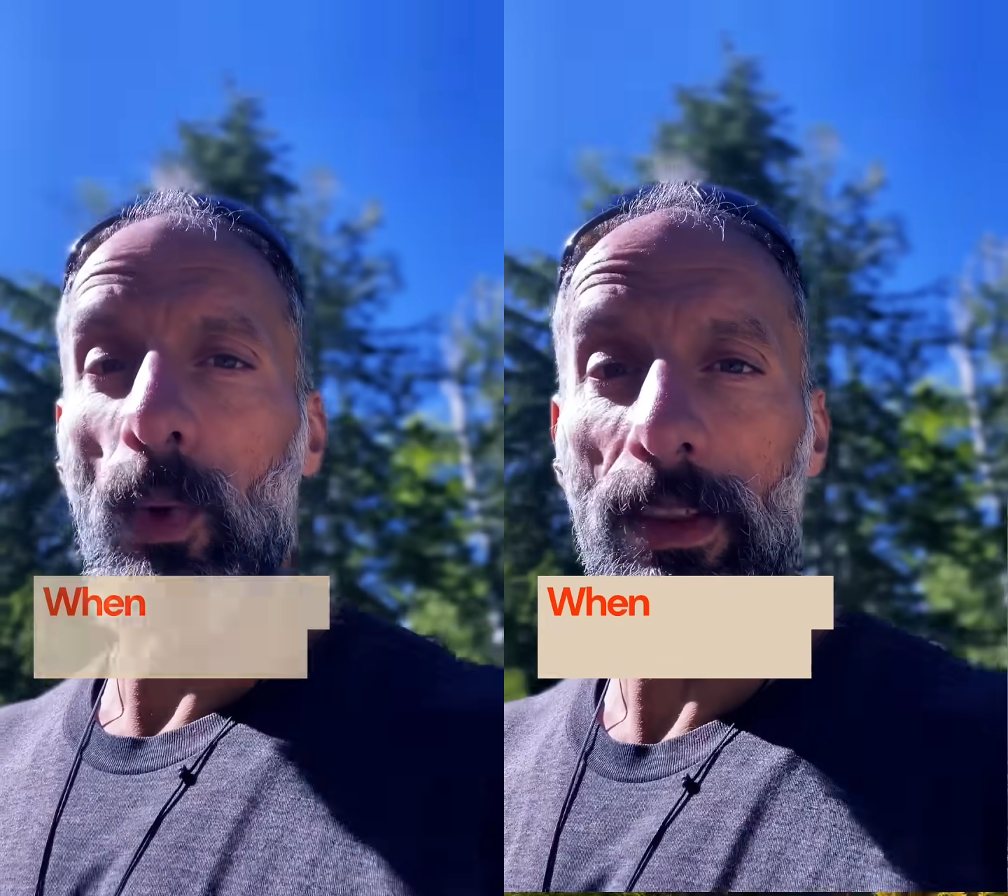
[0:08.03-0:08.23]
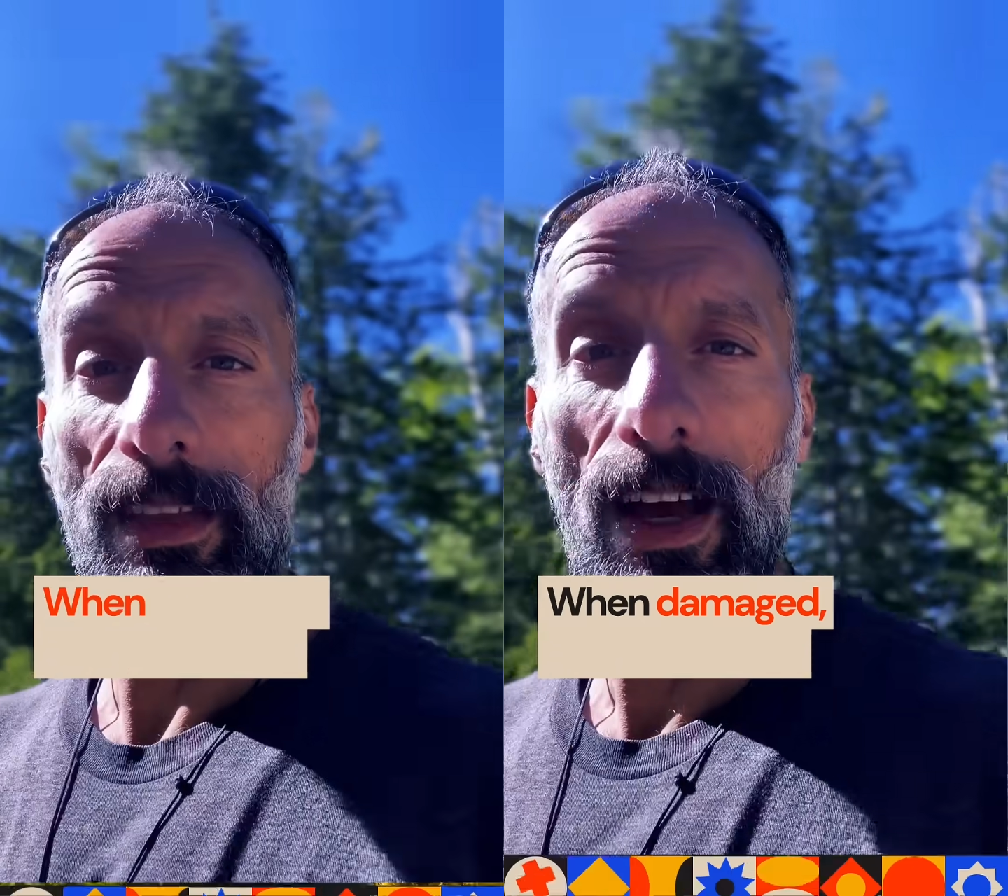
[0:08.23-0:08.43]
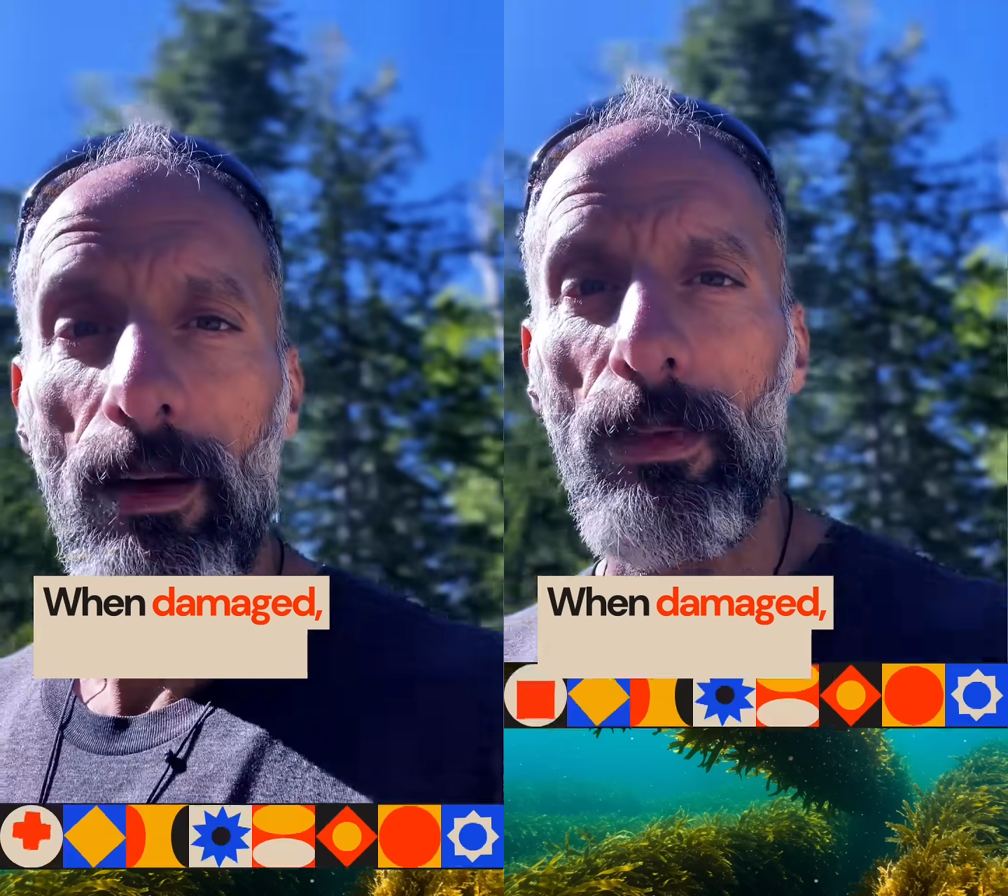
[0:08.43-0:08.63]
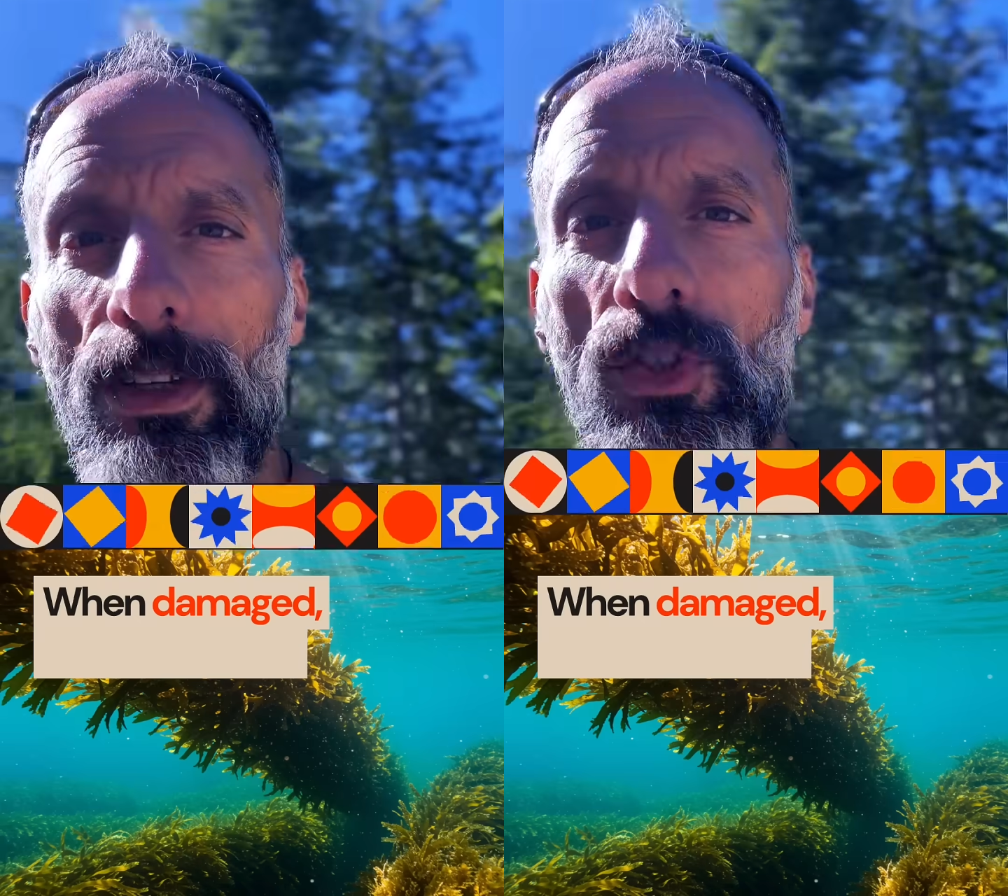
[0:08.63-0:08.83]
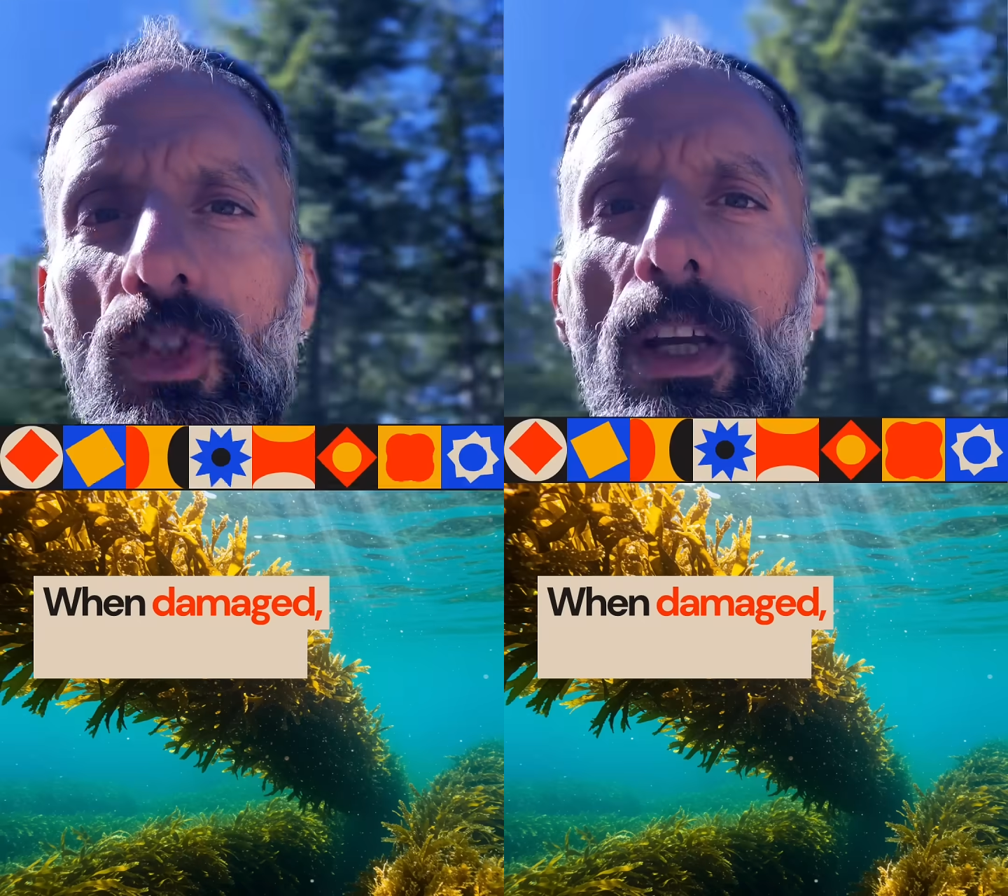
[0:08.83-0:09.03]
When
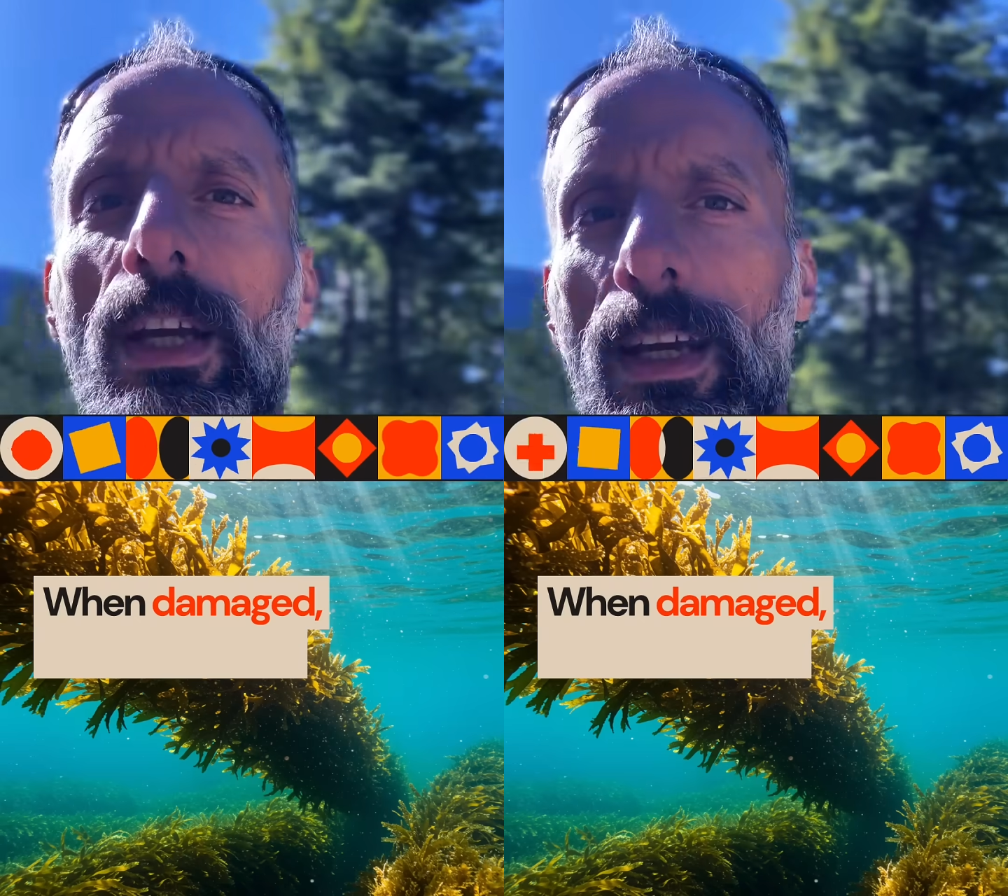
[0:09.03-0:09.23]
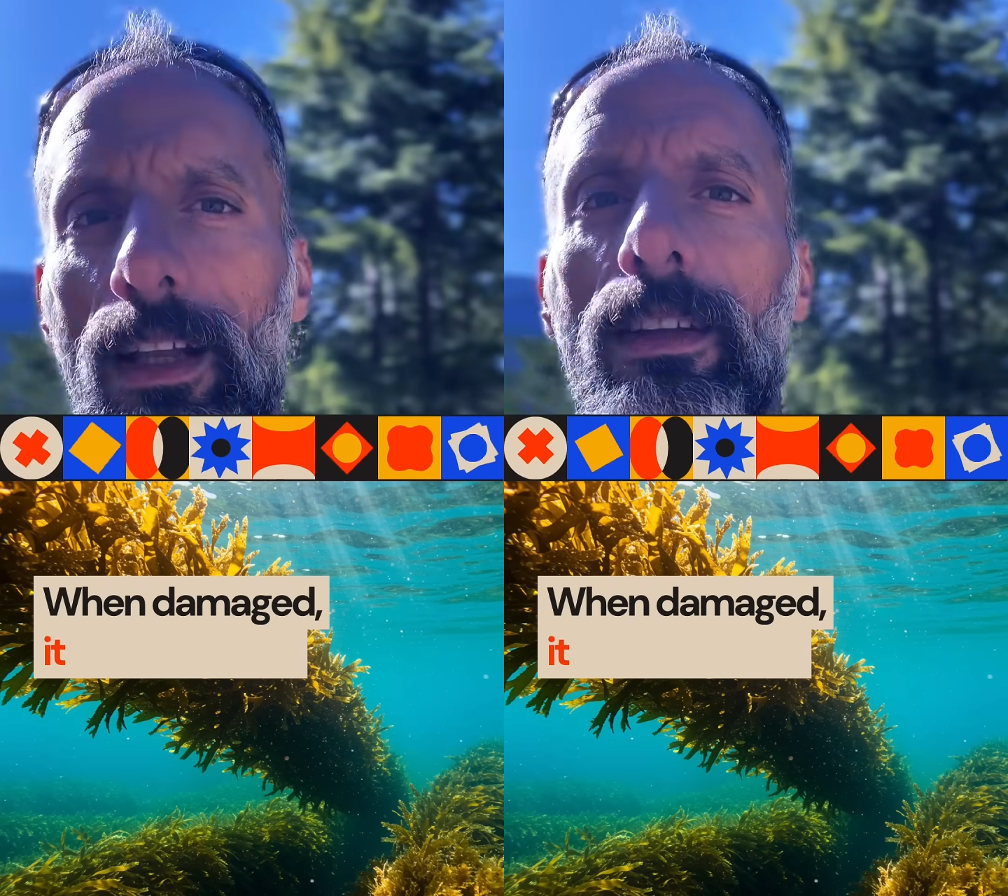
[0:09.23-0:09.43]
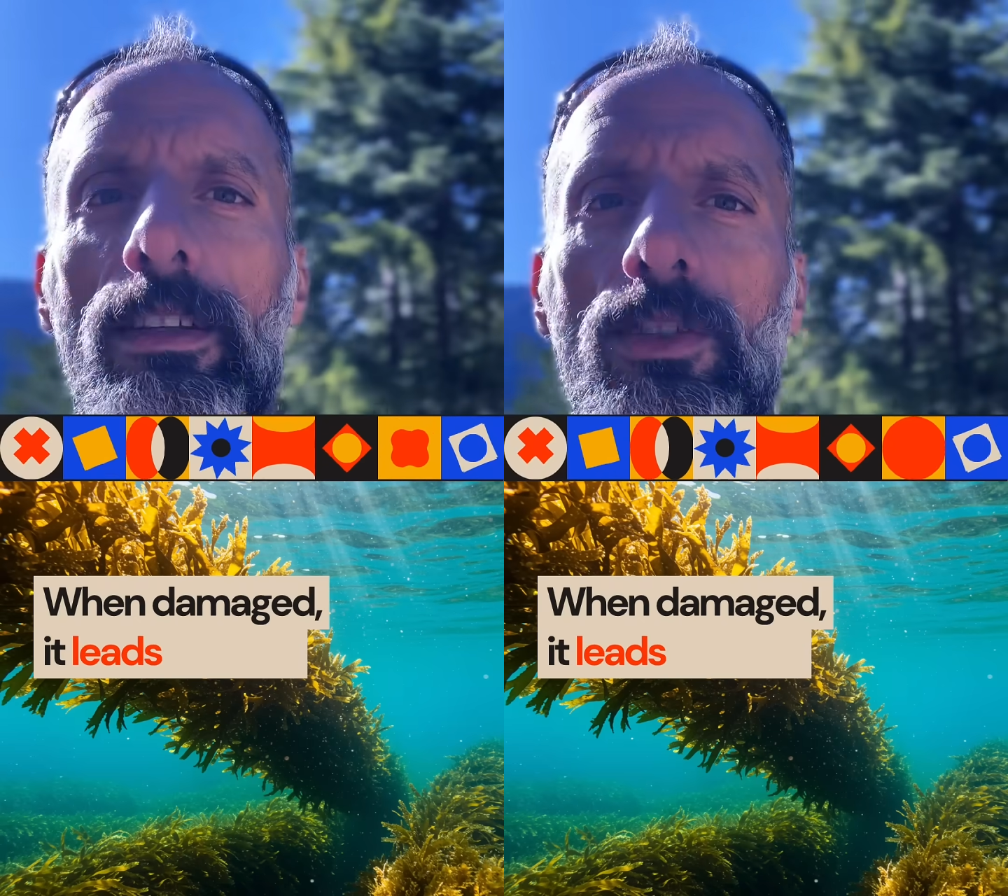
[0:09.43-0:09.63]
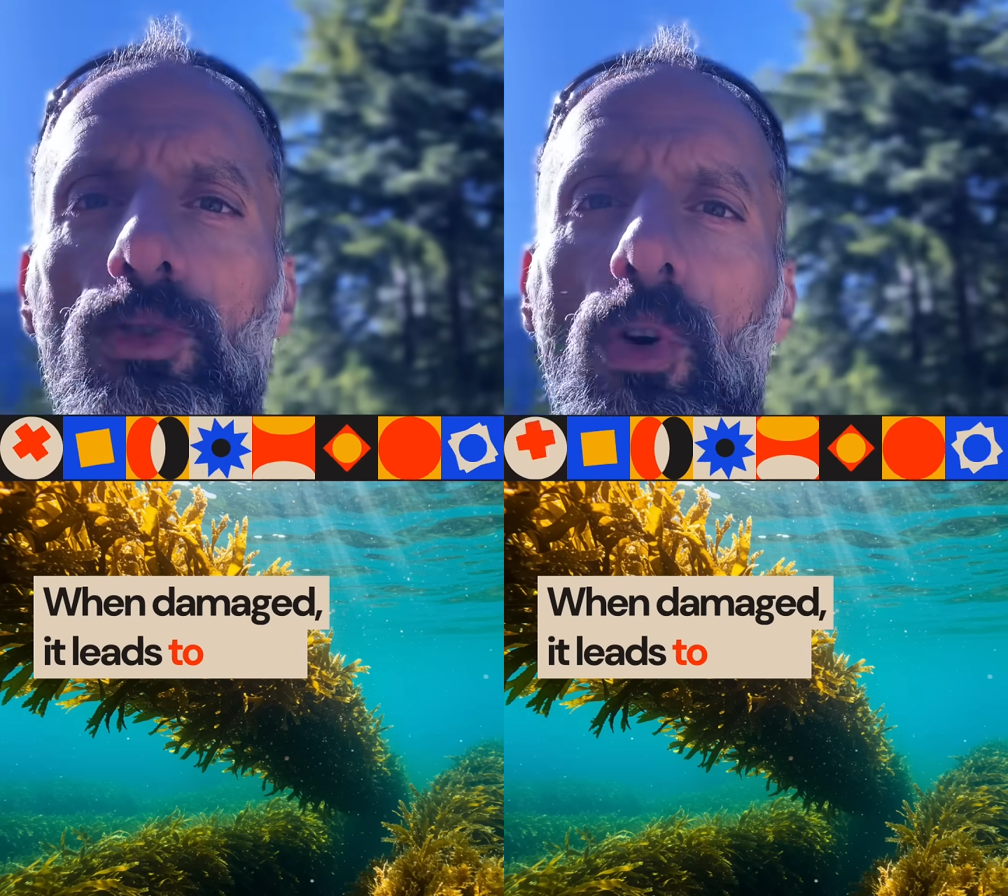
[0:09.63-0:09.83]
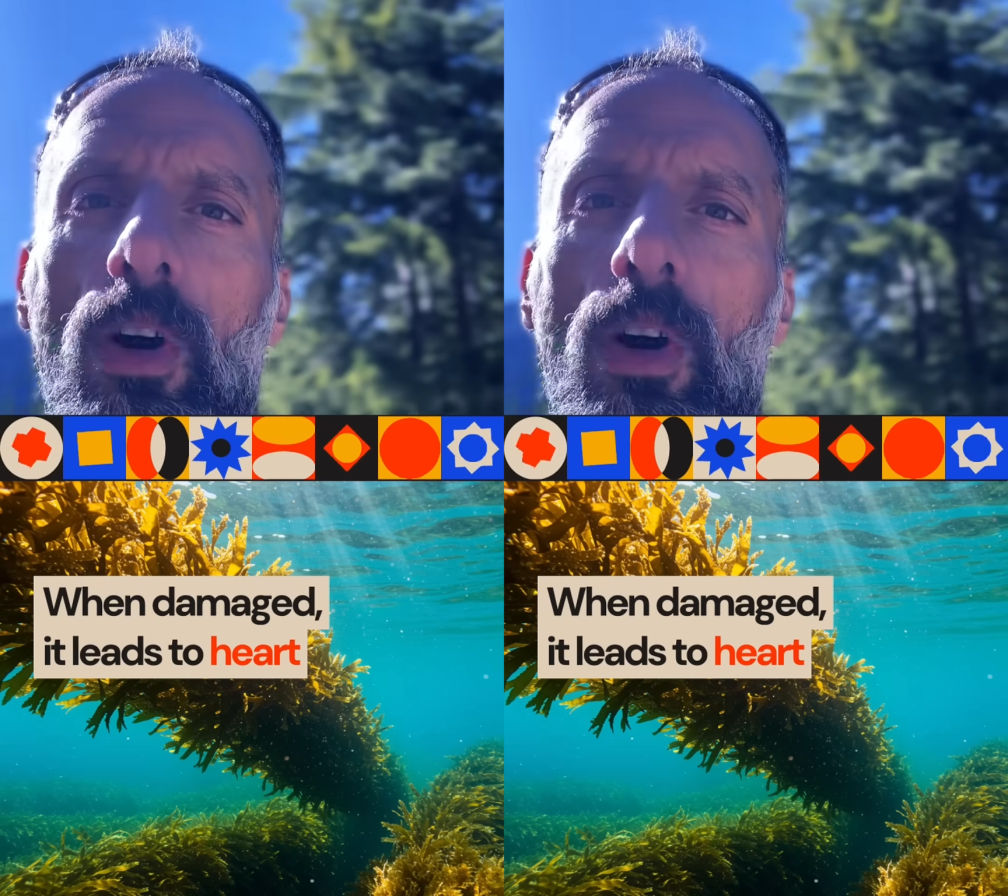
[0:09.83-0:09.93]
damaged, it leads to